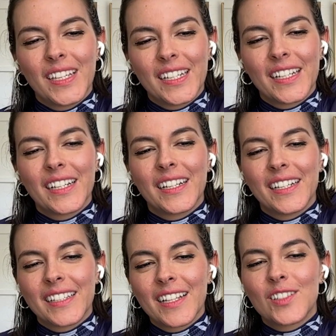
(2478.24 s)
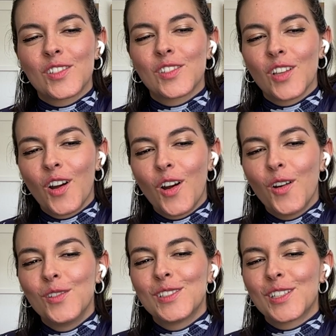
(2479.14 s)
Yeah, that's
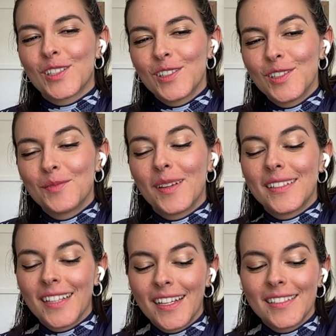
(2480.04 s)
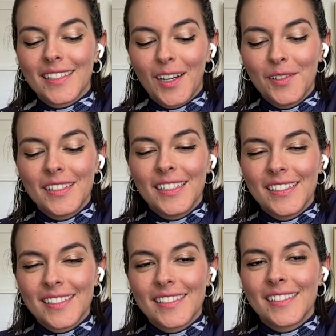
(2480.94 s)
so true, but that's how it
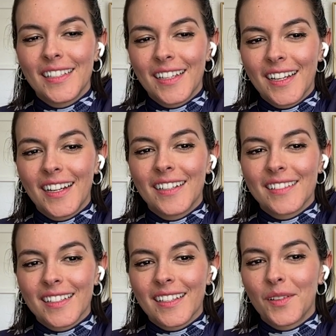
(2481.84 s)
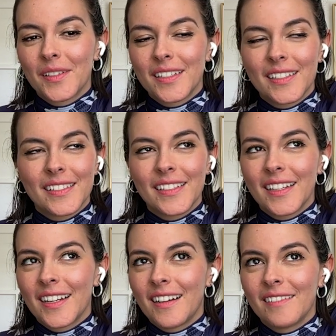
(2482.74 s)
is. Yeah, that's how it is.
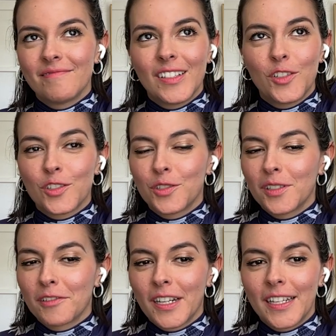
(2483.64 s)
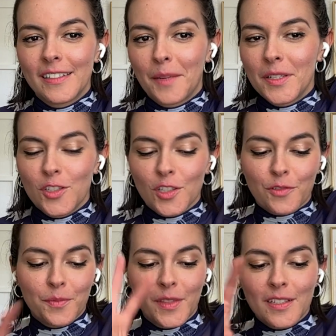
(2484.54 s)
Yeah. And you're doing great. I mean,
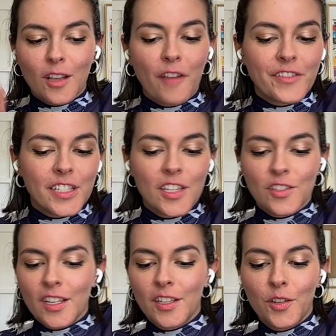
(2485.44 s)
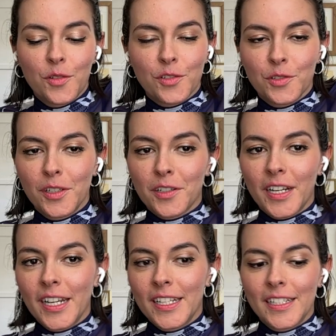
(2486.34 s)
just from this conversation, I know you're doing
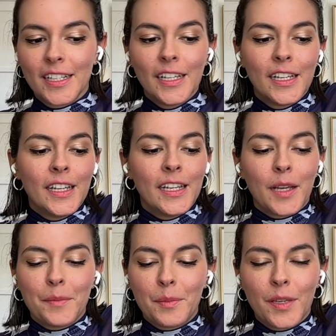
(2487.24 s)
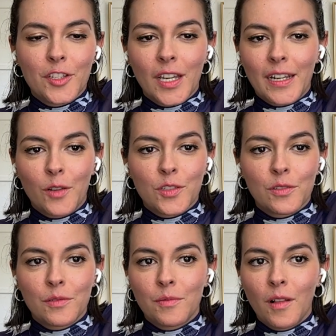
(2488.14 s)
great. And I mean, big shout out
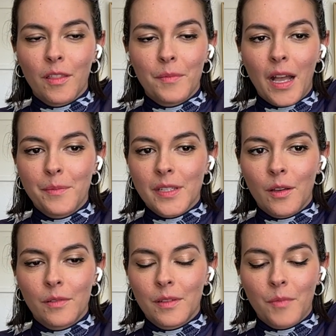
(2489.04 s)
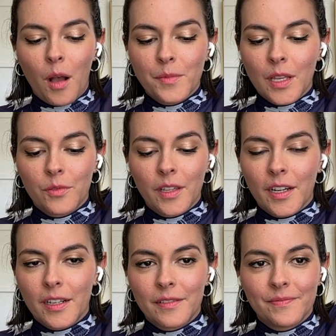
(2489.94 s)
to all the moms out
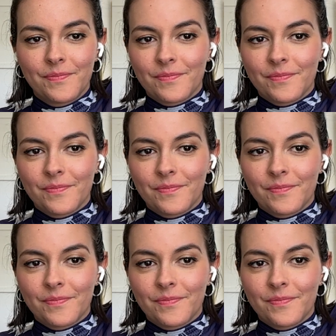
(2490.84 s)
there.